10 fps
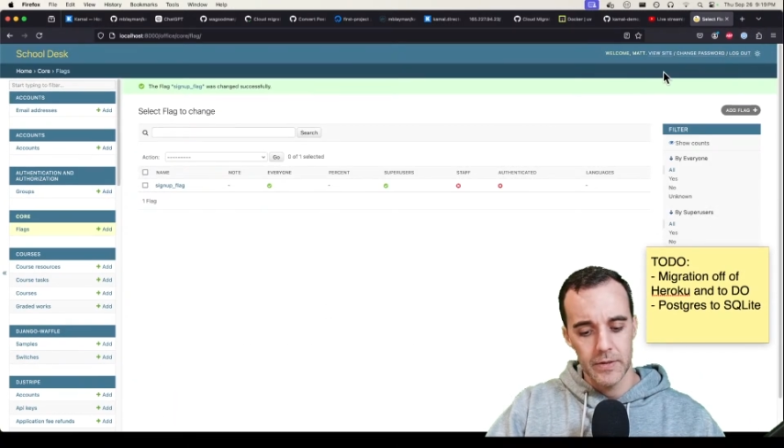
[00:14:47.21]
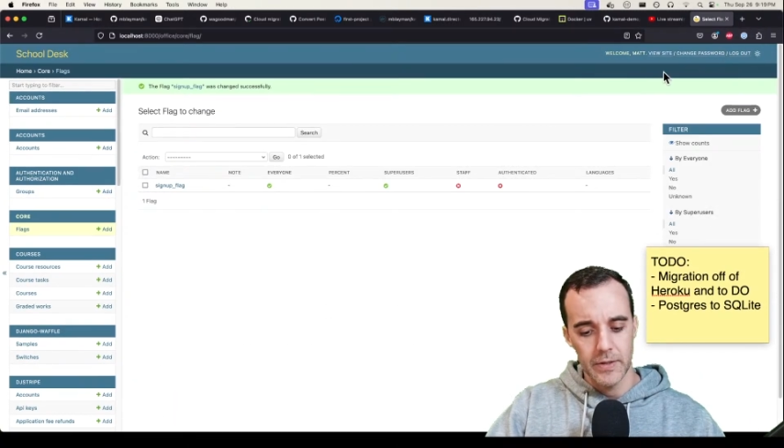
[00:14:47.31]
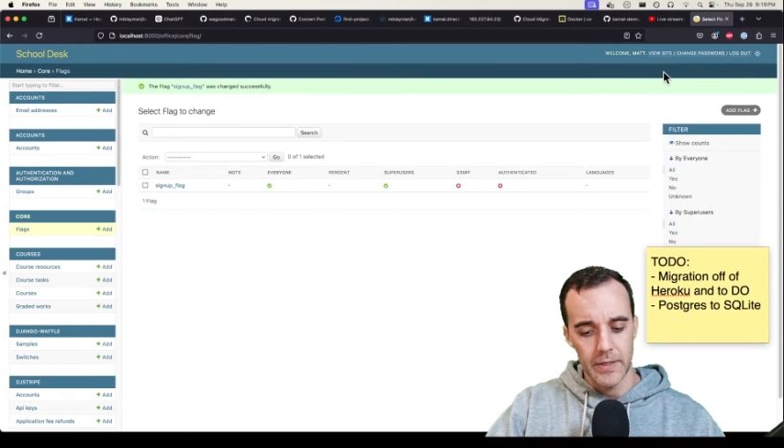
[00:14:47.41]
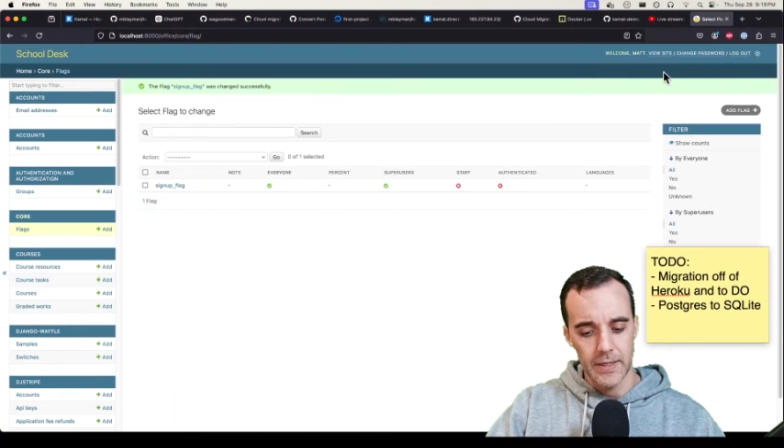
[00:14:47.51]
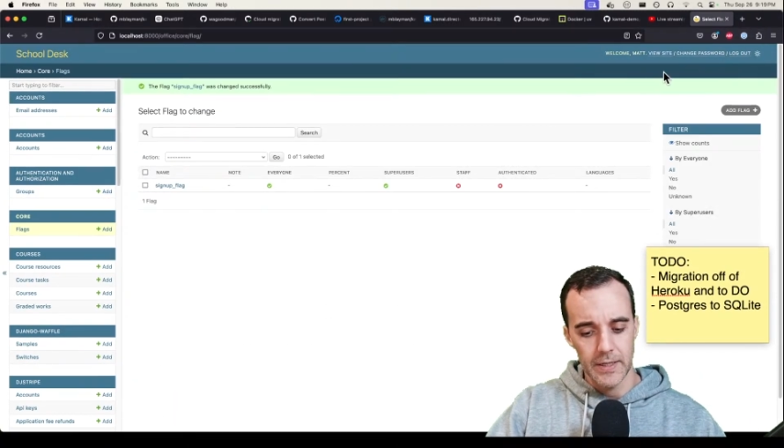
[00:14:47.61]

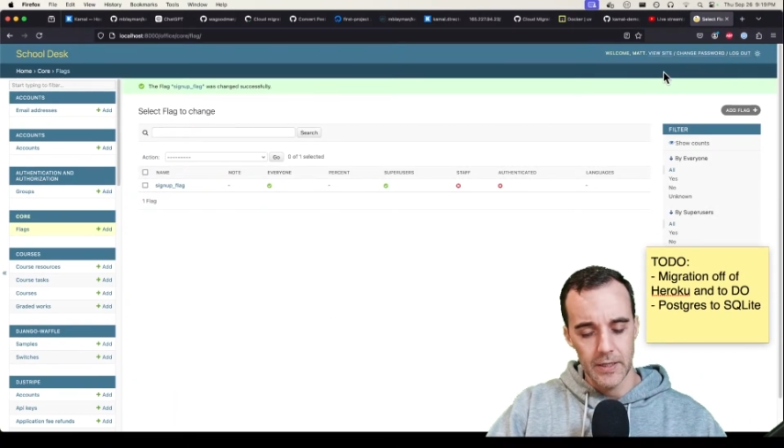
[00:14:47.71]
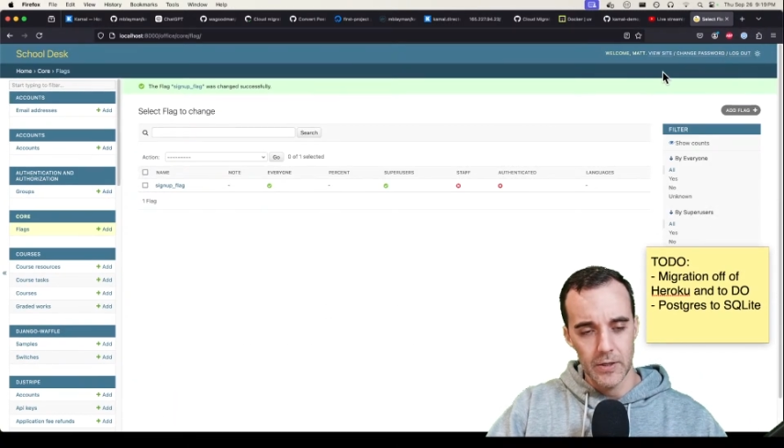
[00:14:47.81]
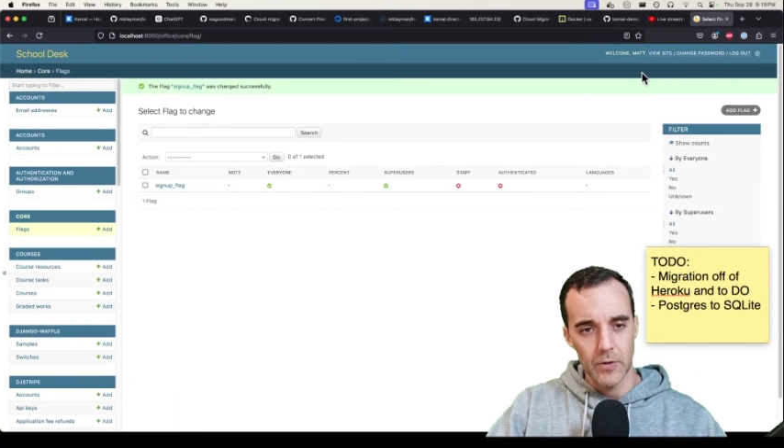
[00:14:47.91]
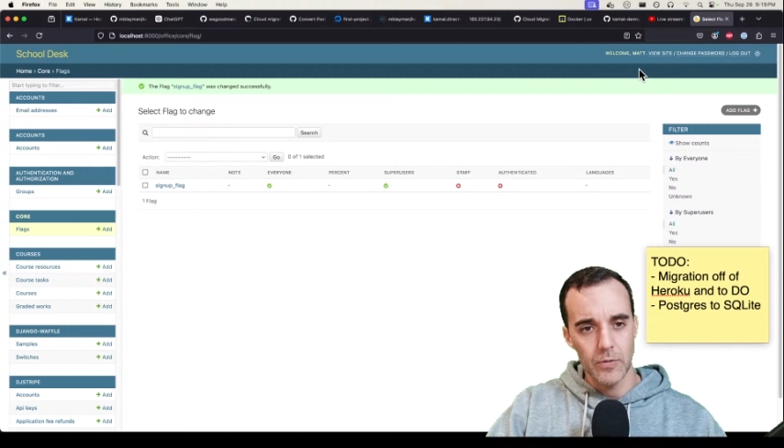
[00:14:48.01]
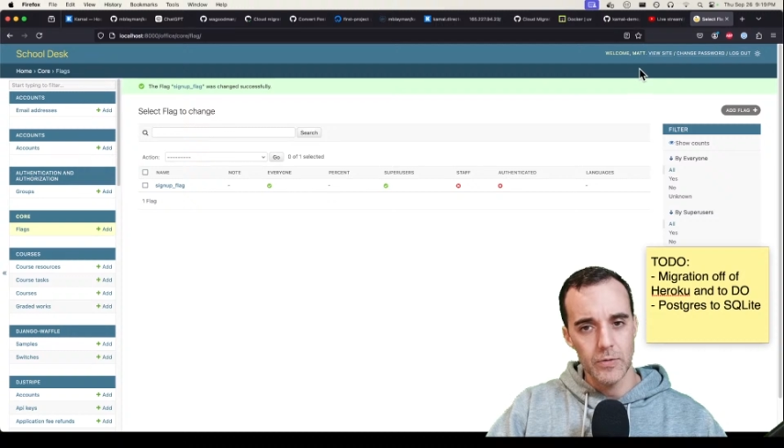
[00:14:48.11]

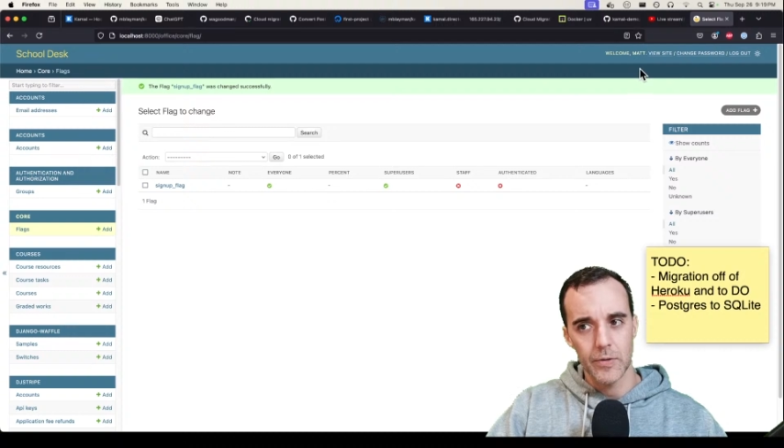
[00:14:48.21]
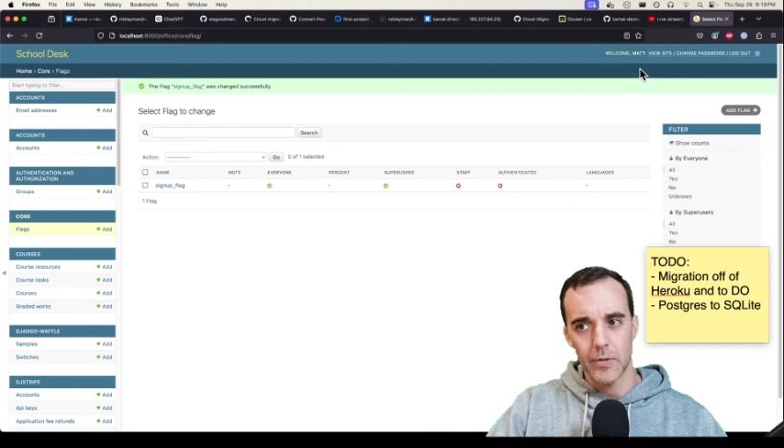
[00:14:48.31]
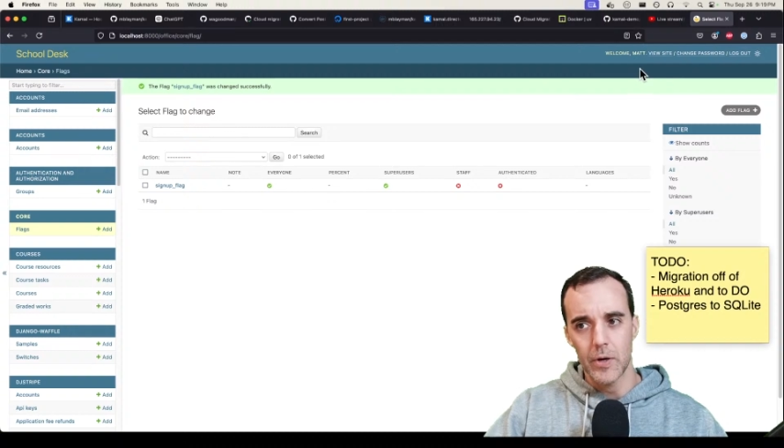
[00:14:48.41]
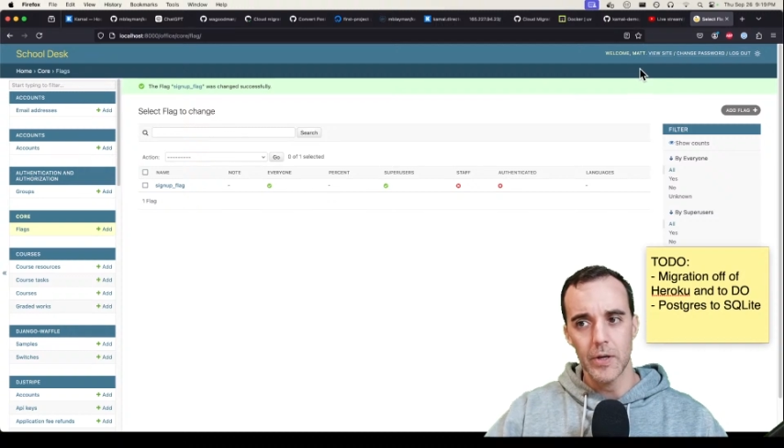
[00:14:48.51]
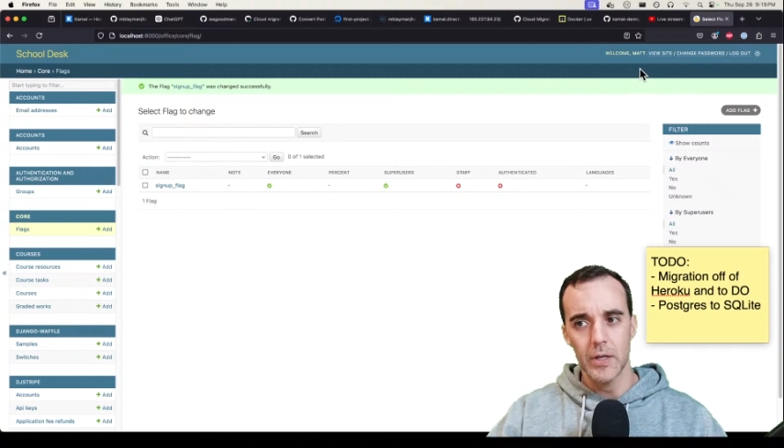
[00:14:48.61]
go to the
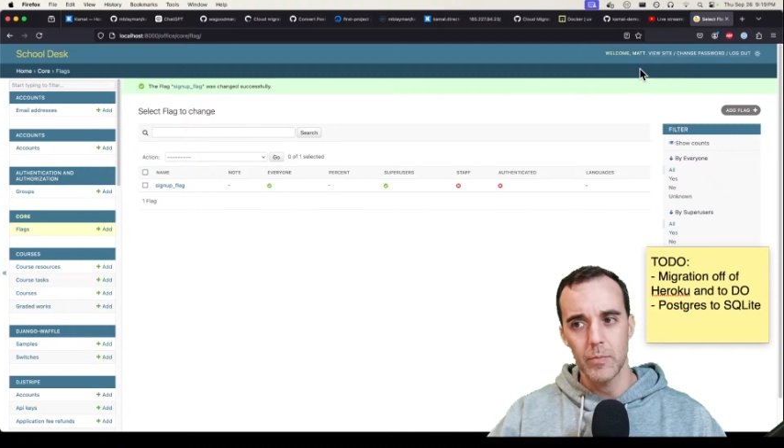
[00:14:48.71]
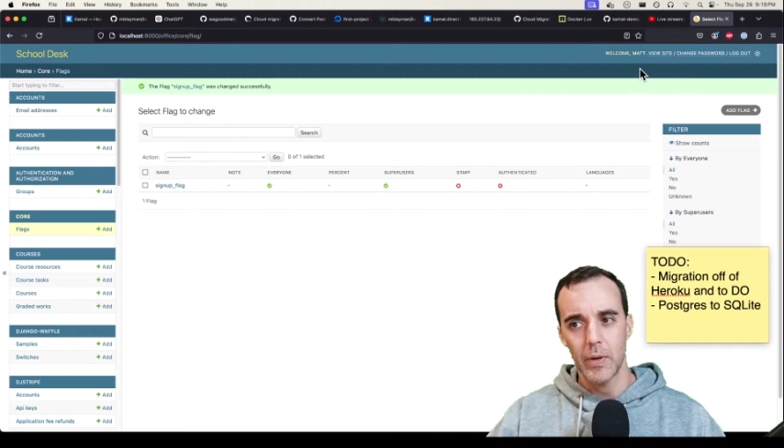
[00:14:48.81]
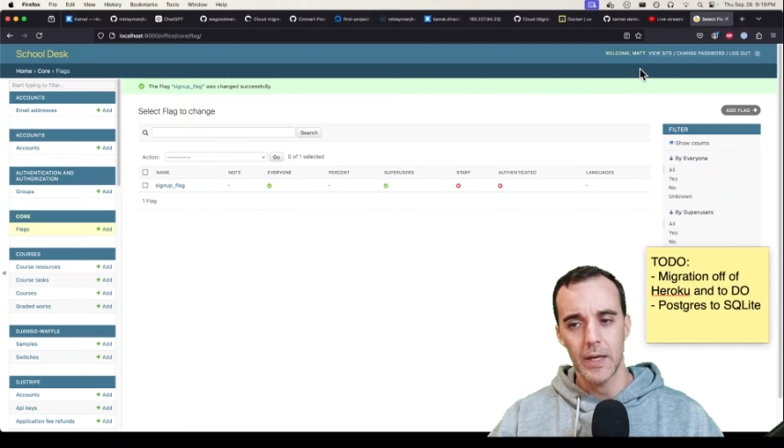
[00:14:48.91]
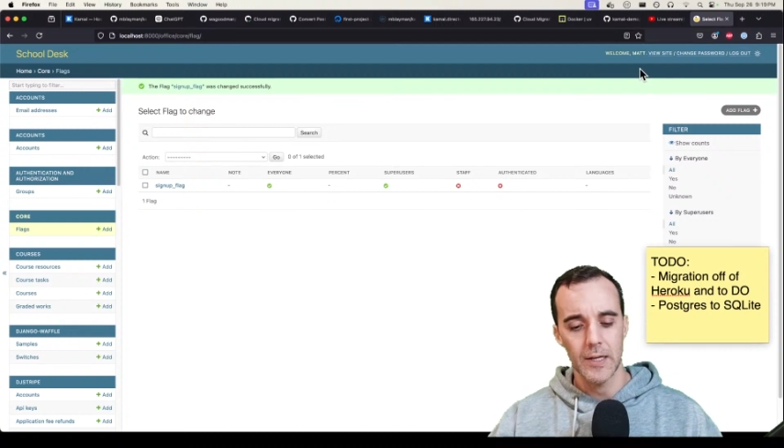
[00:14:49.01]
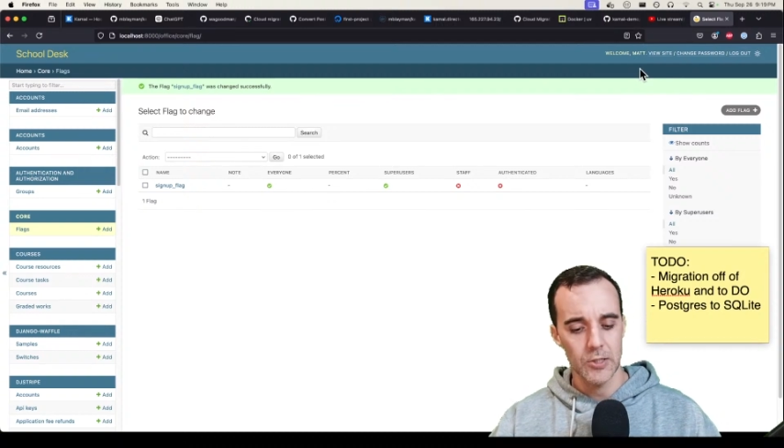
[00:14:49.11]
login
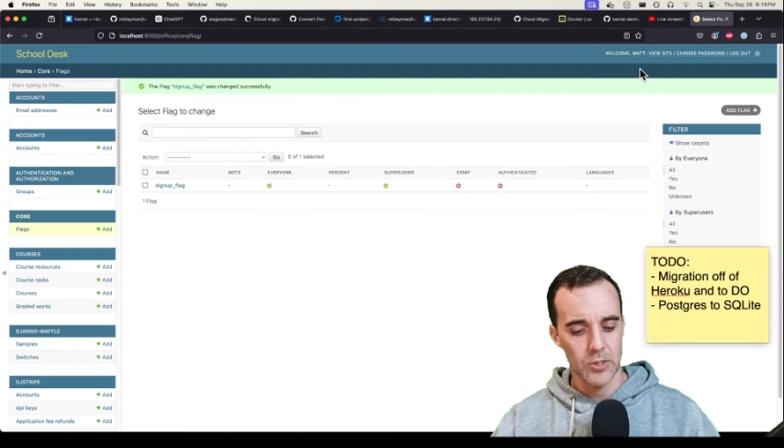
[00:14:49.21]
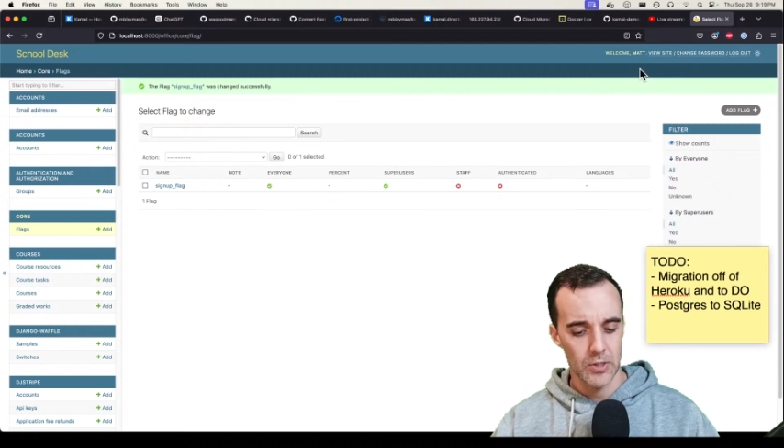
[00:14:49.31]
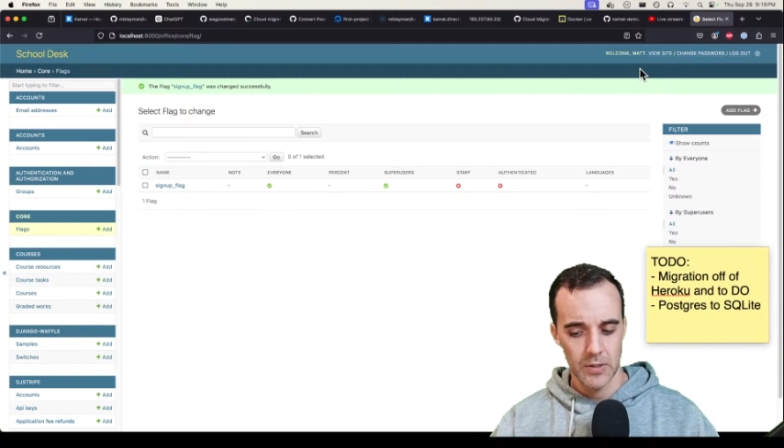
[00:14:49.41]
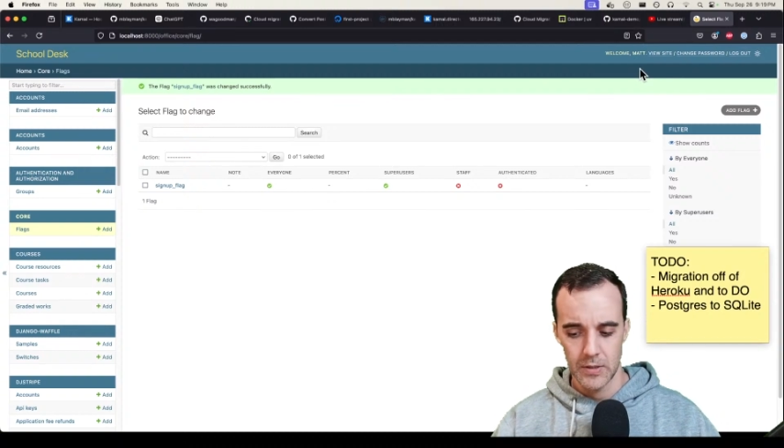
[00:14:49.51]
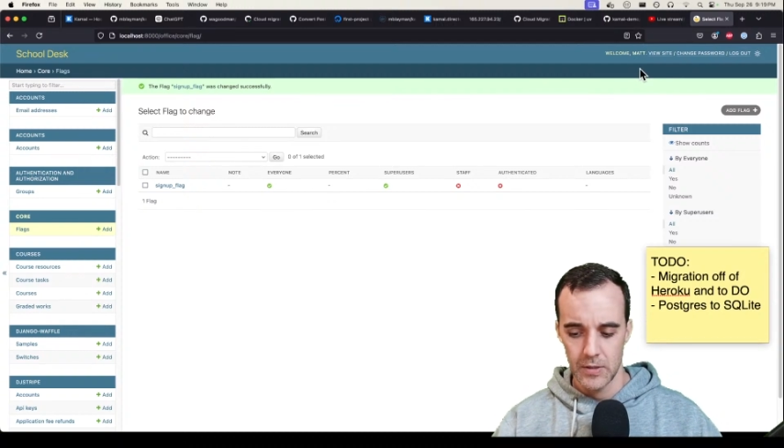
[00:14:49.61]
page,
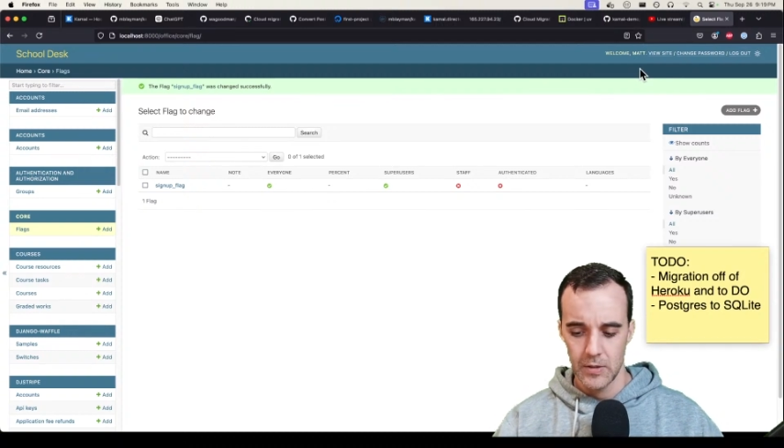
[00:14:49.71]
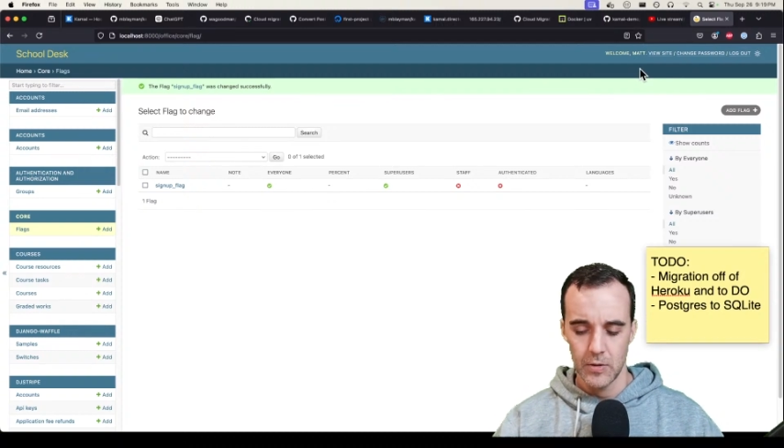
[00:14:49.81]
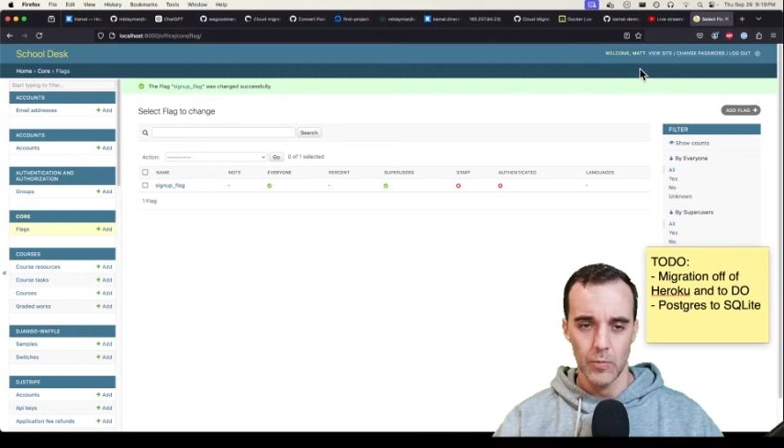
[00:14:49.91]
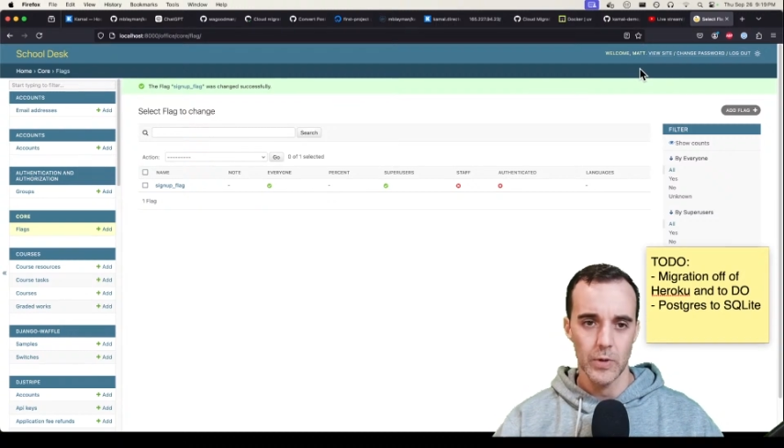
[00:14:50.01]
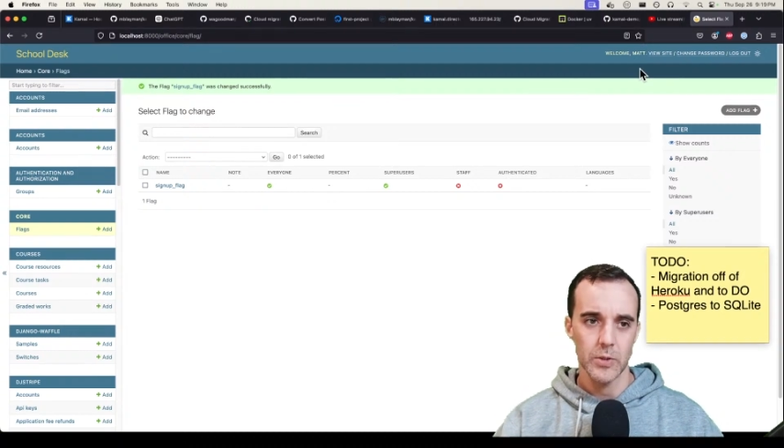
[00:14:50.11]

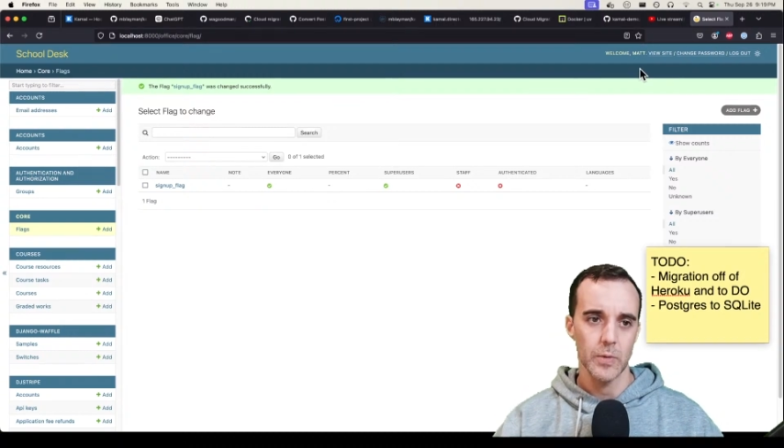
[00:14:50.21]
which we